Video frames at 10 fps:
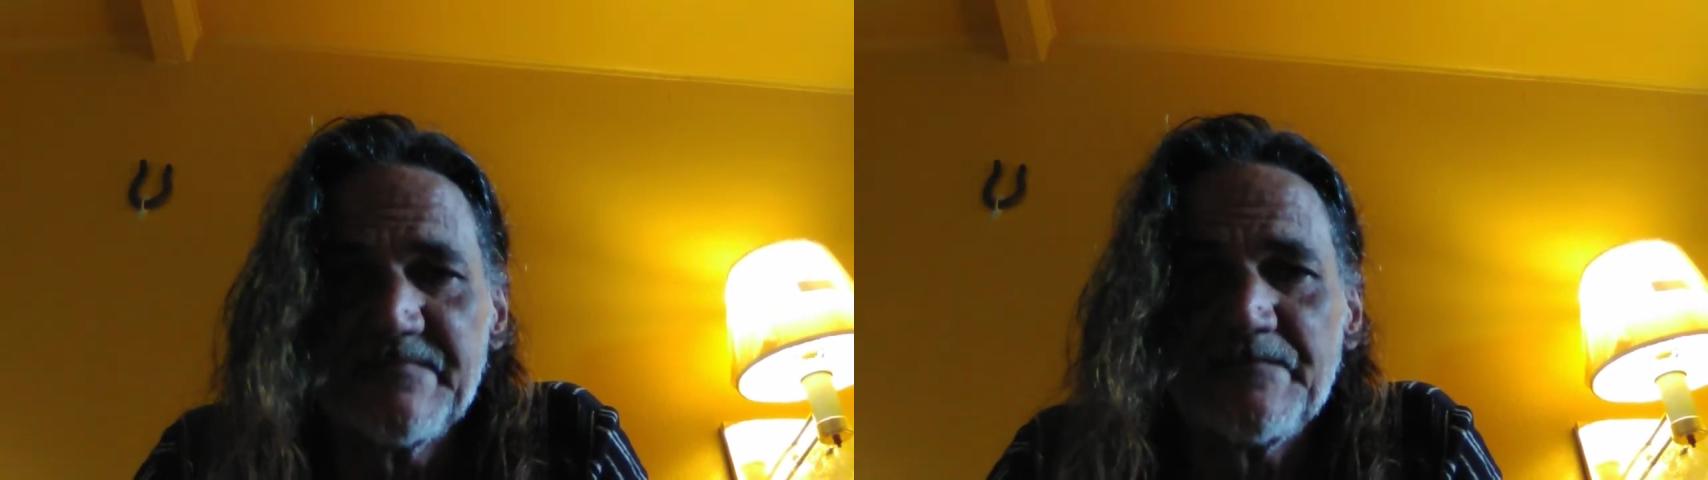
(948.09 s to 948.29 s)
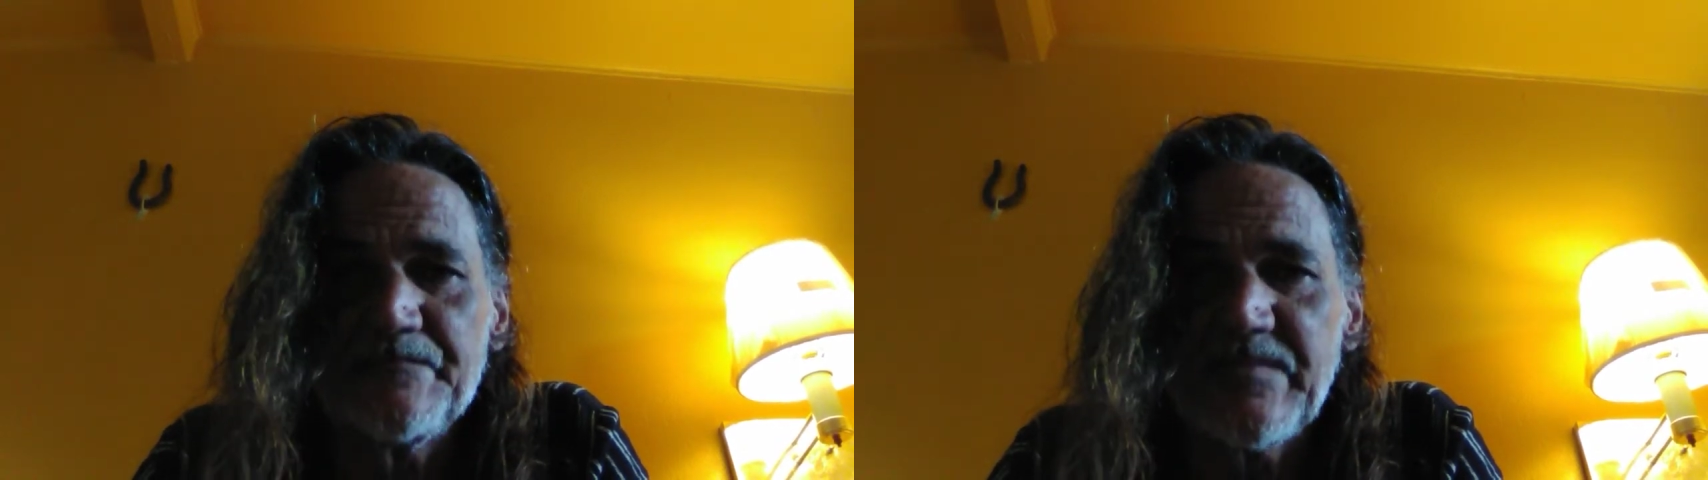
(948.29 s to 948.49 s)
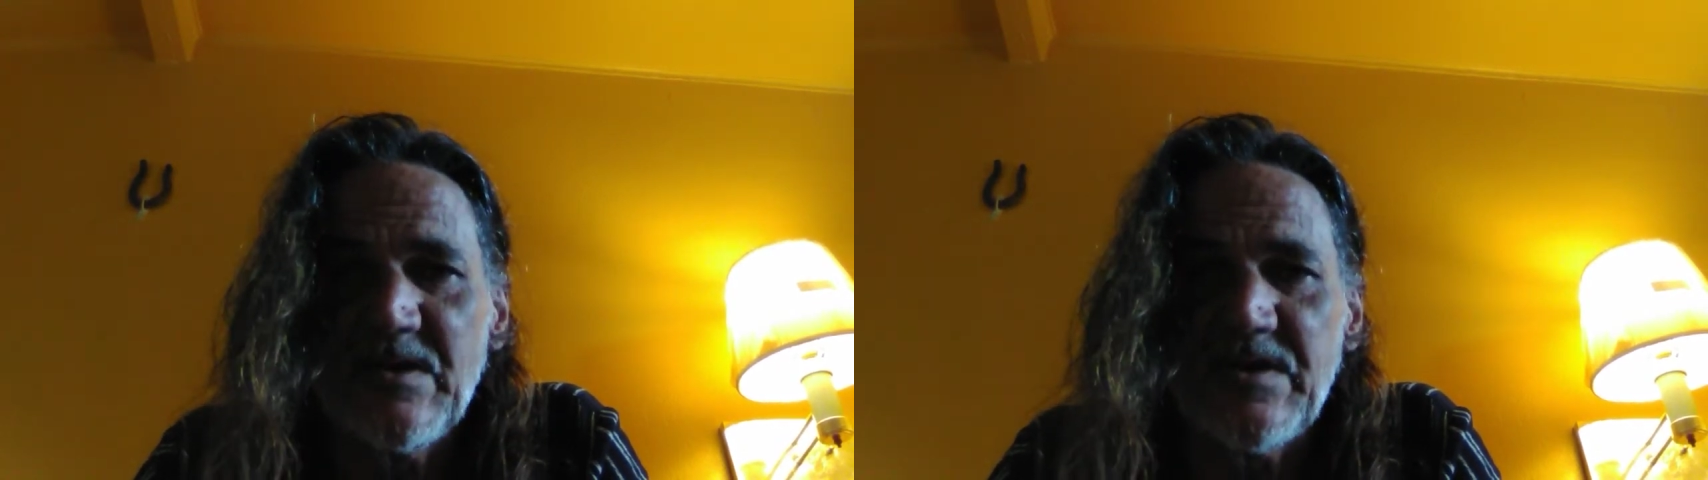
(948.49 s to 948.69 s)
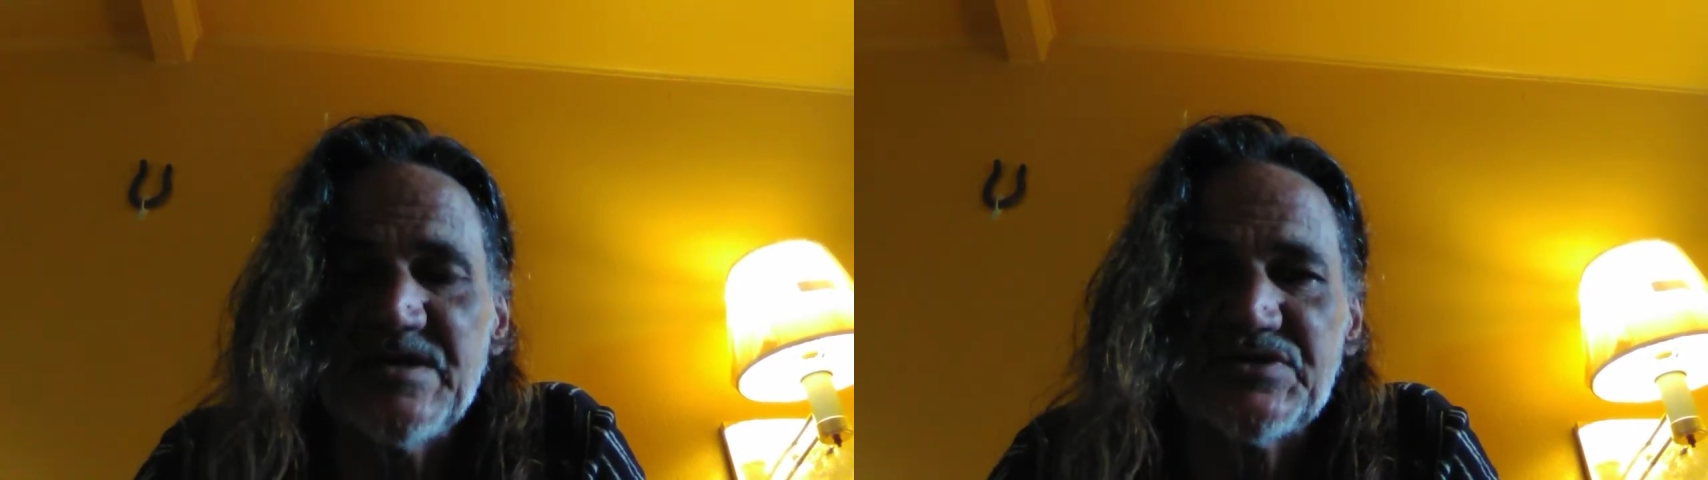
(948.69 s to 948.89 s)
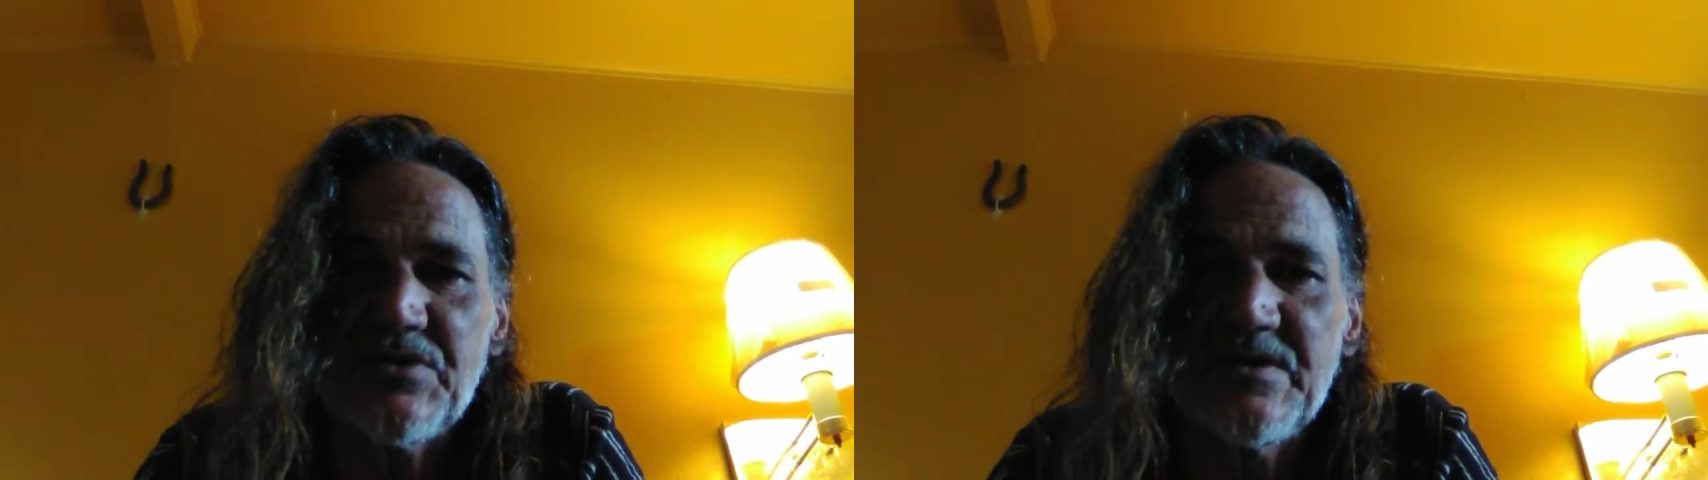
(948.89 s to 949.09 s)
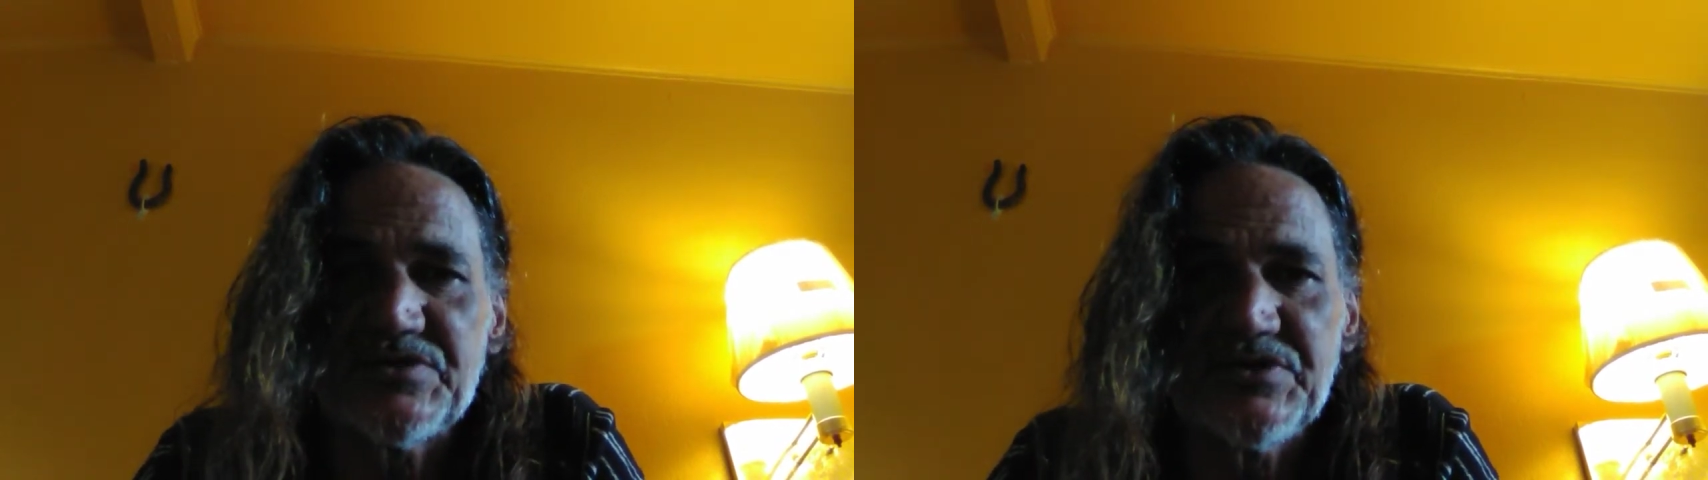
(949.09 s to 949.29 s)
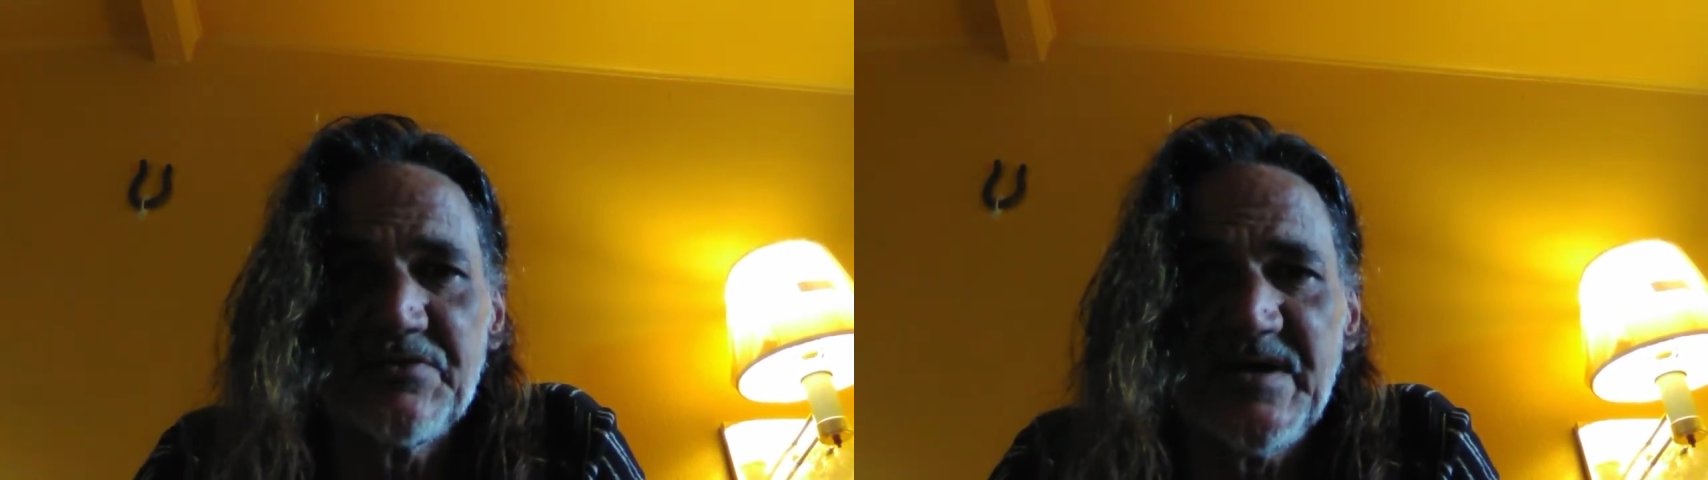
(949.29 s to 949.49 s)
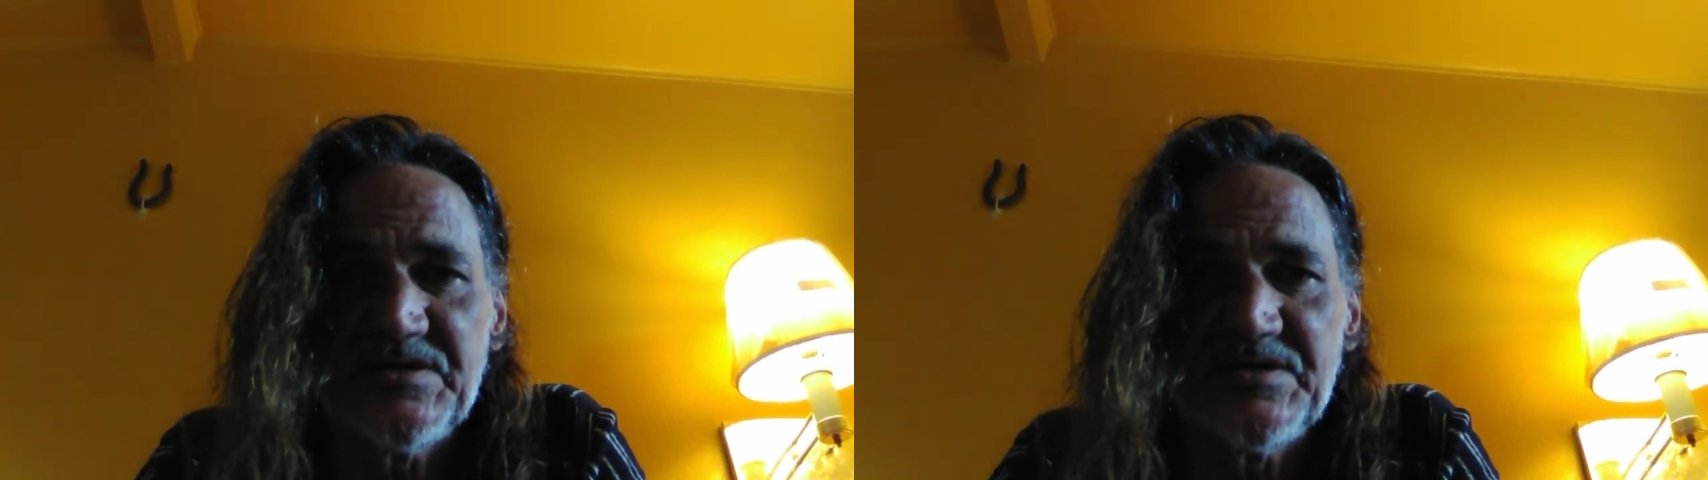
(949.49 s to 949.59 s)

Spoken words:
Okay, so I zoom into the